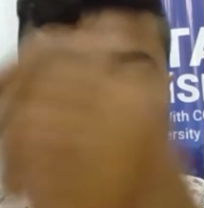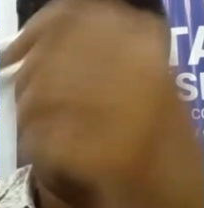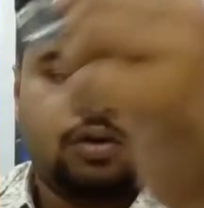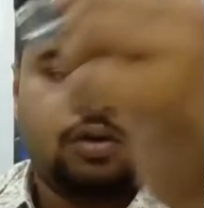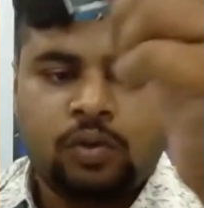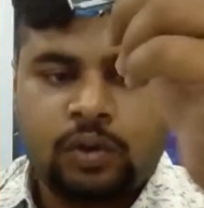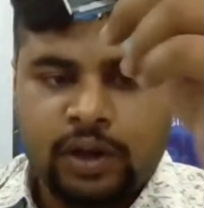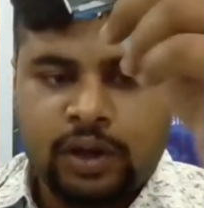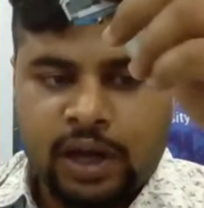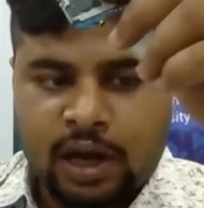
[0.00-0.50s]

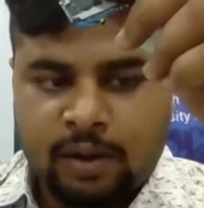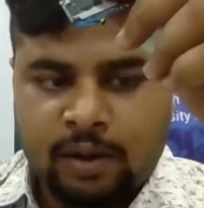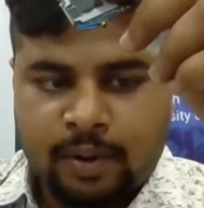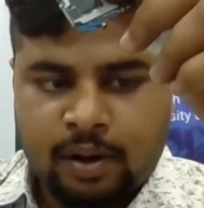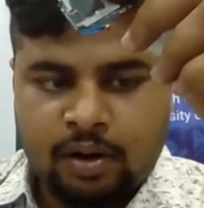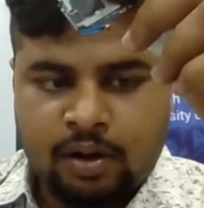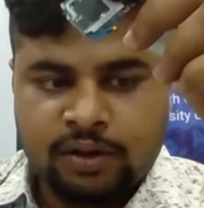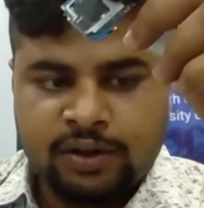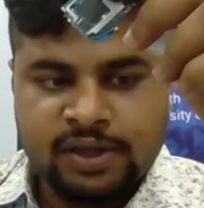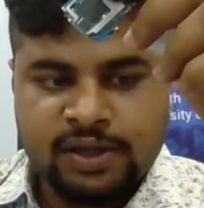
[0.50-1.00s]
we have
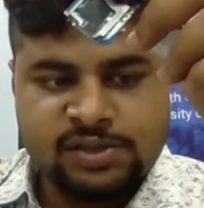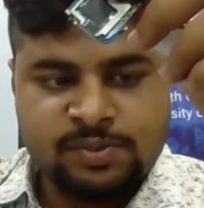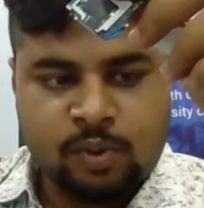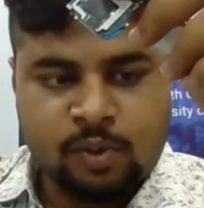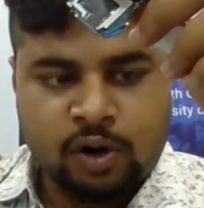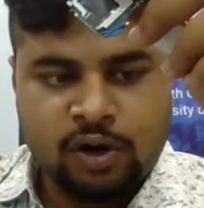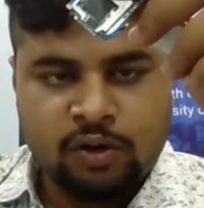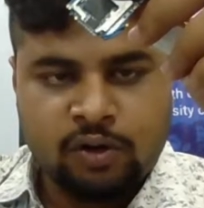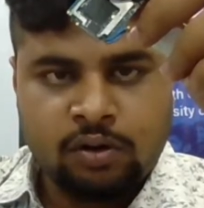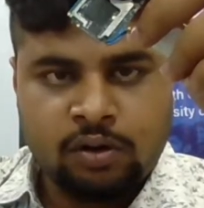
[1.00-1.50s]
our this
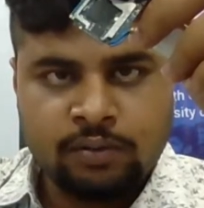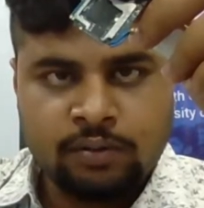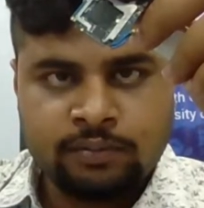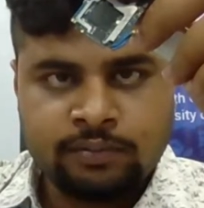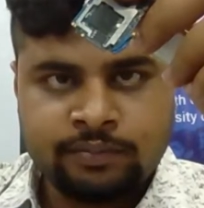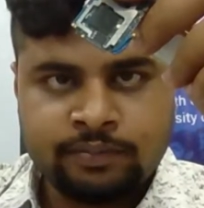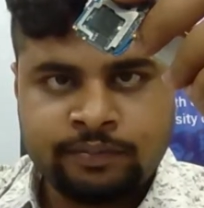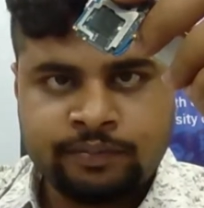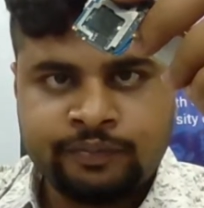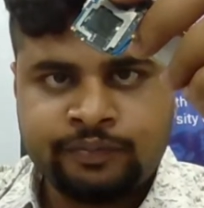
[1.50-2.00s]
module.
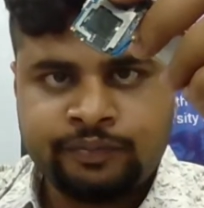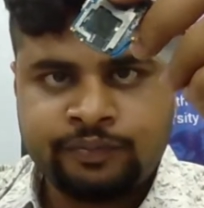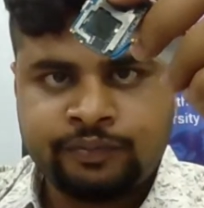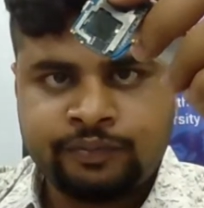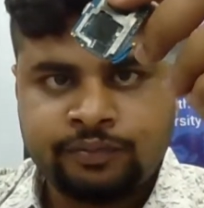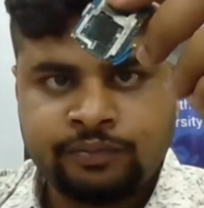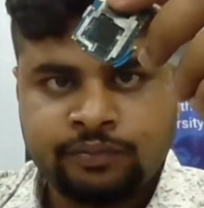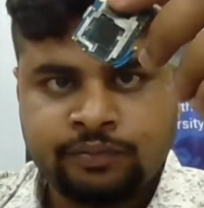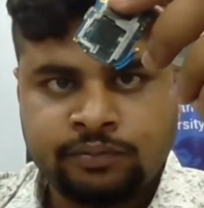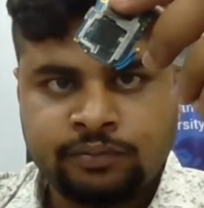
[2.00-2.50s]

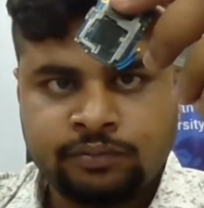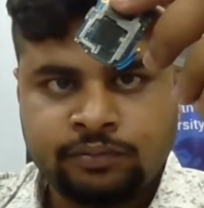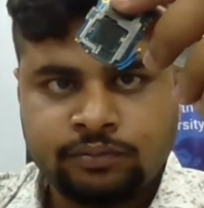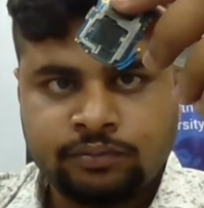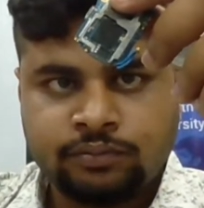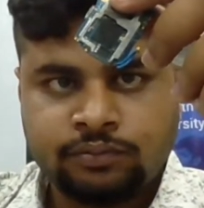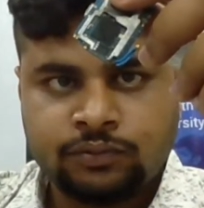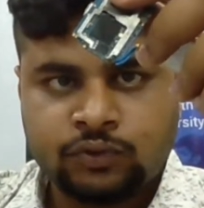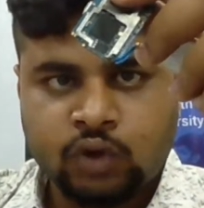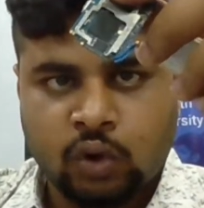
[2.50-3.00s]

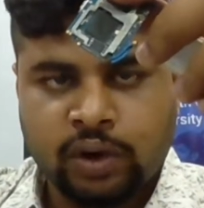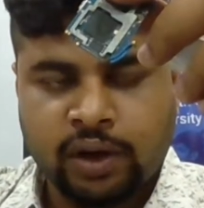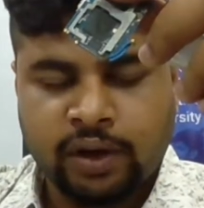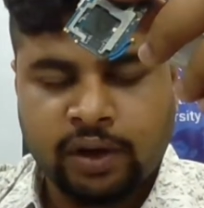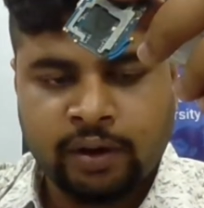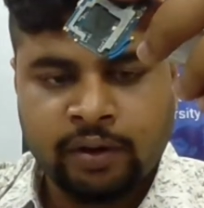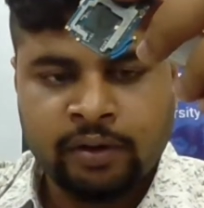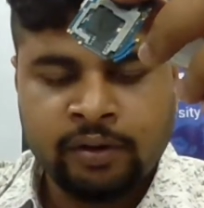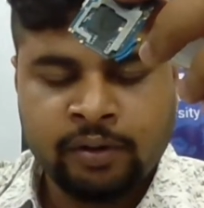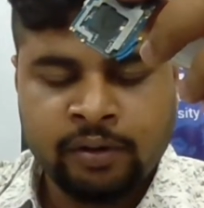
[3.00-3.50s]
Okay,